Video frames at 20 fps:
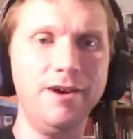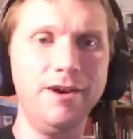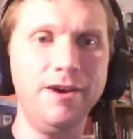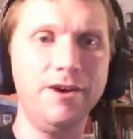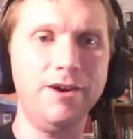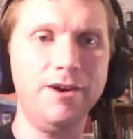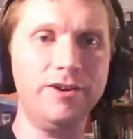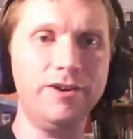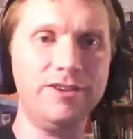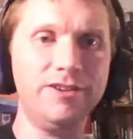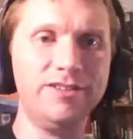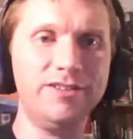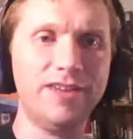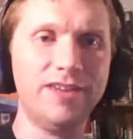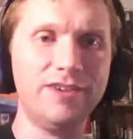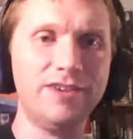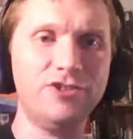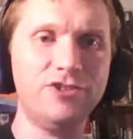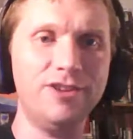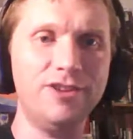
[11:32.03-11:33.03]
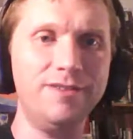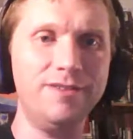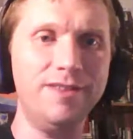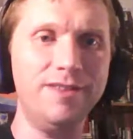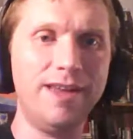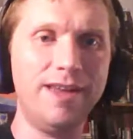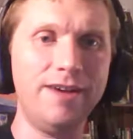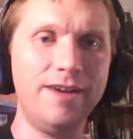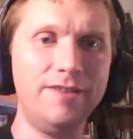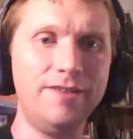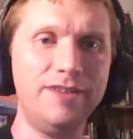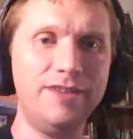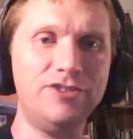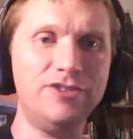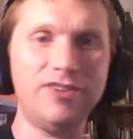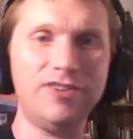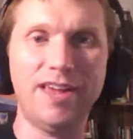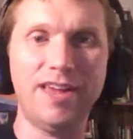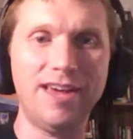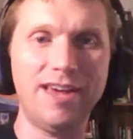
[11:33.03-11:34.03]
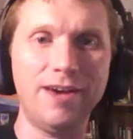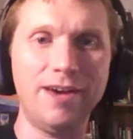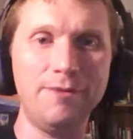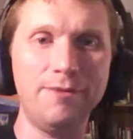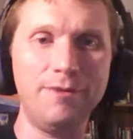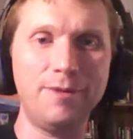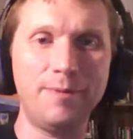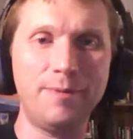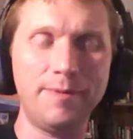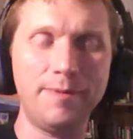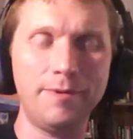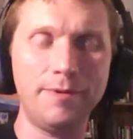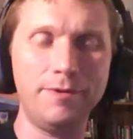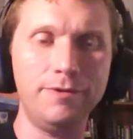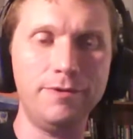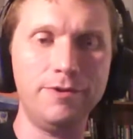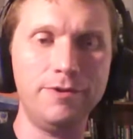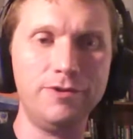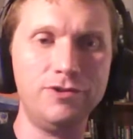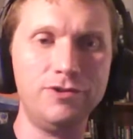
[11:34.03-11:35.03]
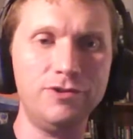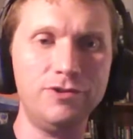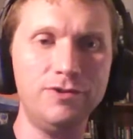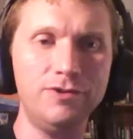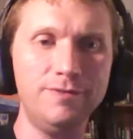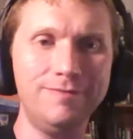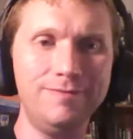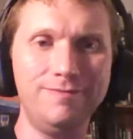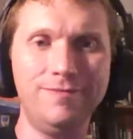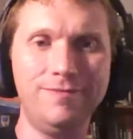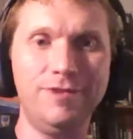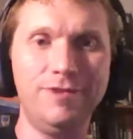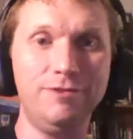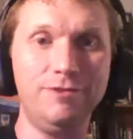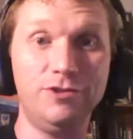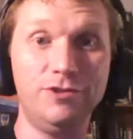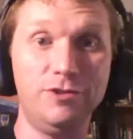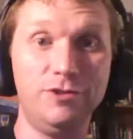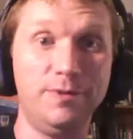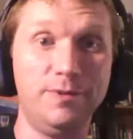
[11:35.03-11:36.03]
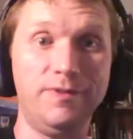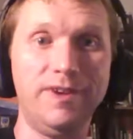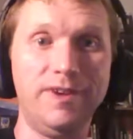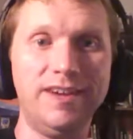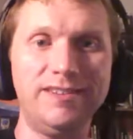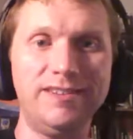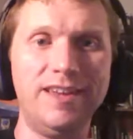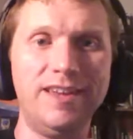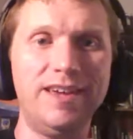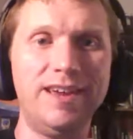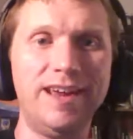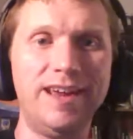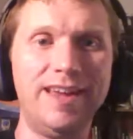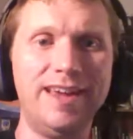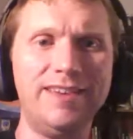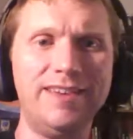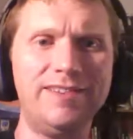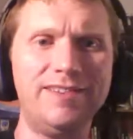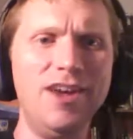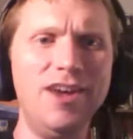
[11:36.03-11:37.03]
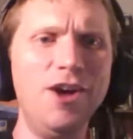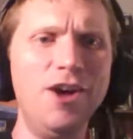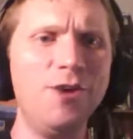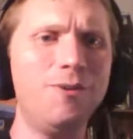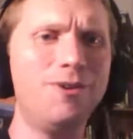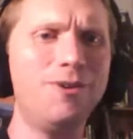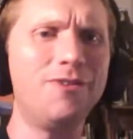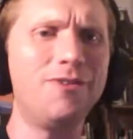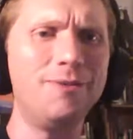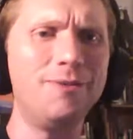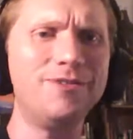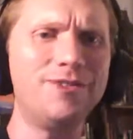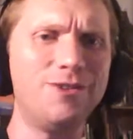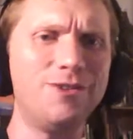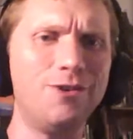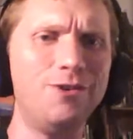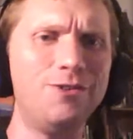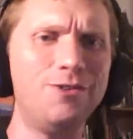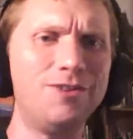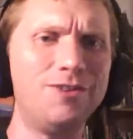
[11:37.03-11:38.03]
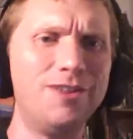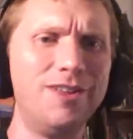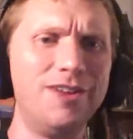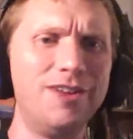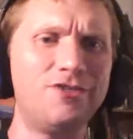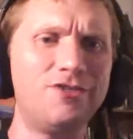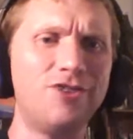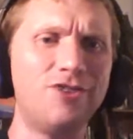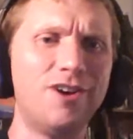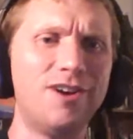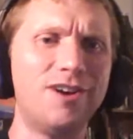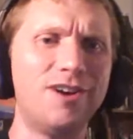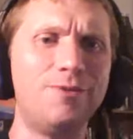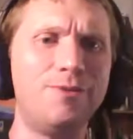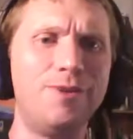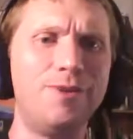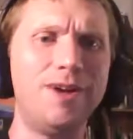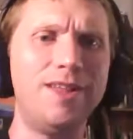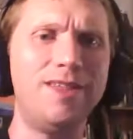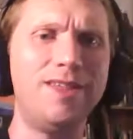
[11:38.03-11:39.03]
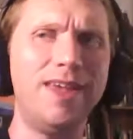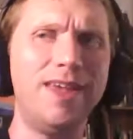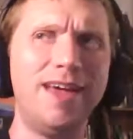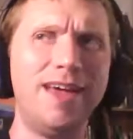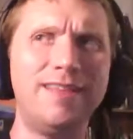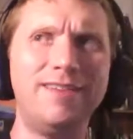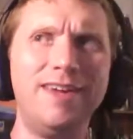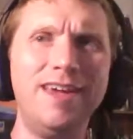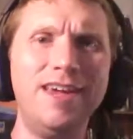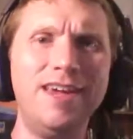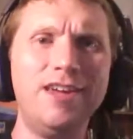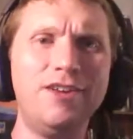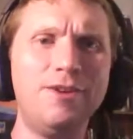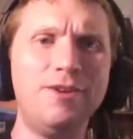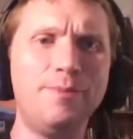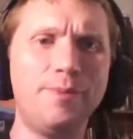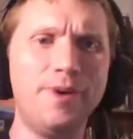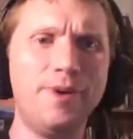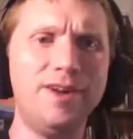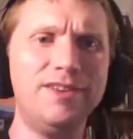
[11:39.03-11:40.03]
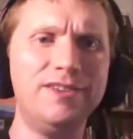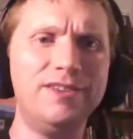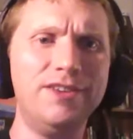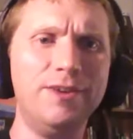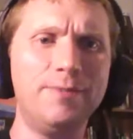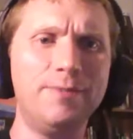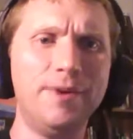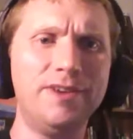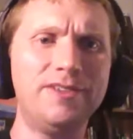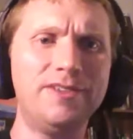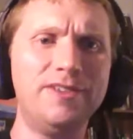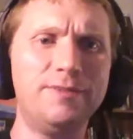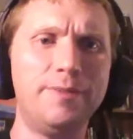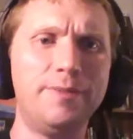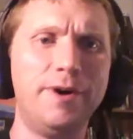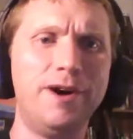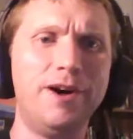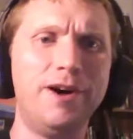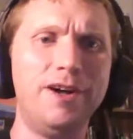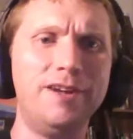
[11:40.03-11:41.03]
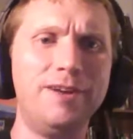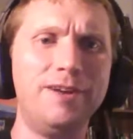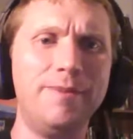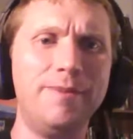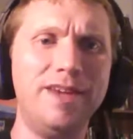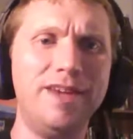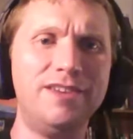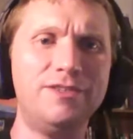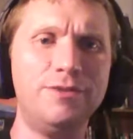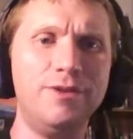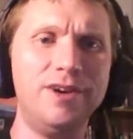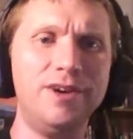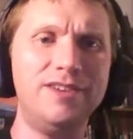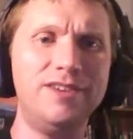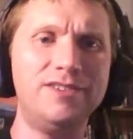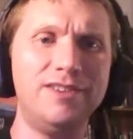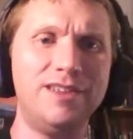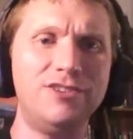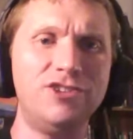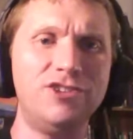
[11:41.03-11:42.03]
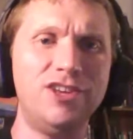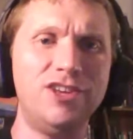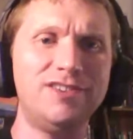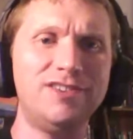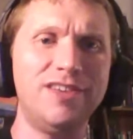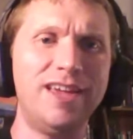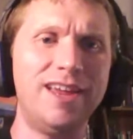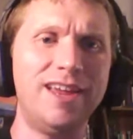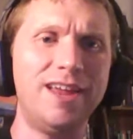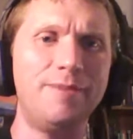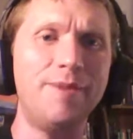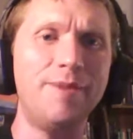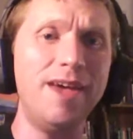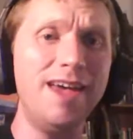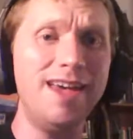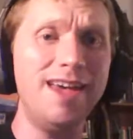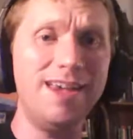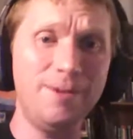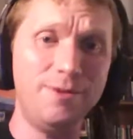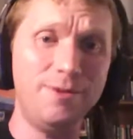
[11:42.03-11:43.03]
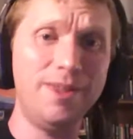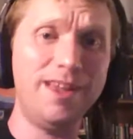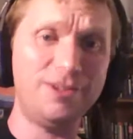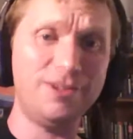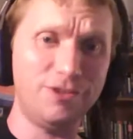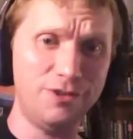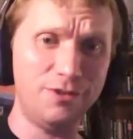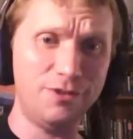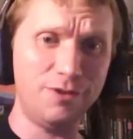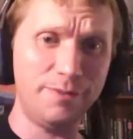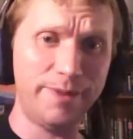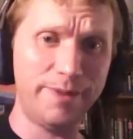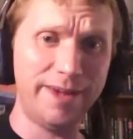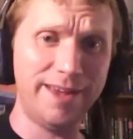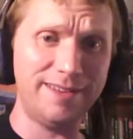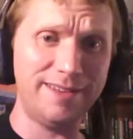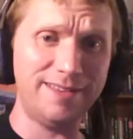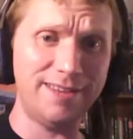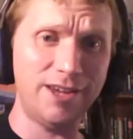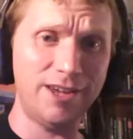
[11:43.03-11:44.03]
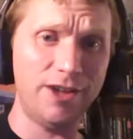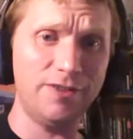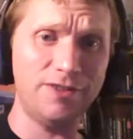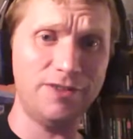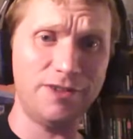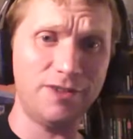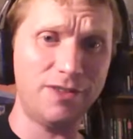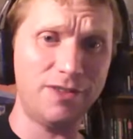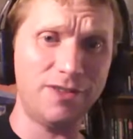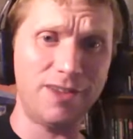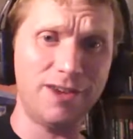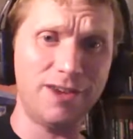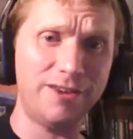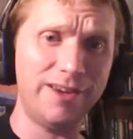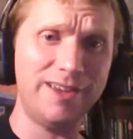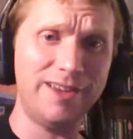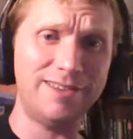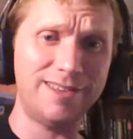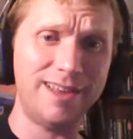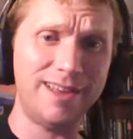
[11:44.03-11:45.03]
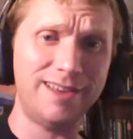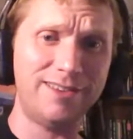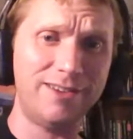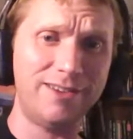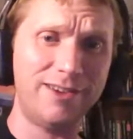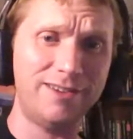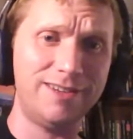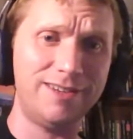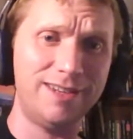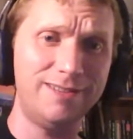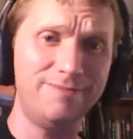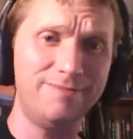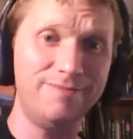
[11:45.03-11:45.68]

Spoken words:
artist section. Now they just hang out with the people who are supervising it, I guess. One of them is an old electronic one that you press its paw on, it makes noise, and the cheeks light up. It will actually do it by itself. So the theory is that it's haunted.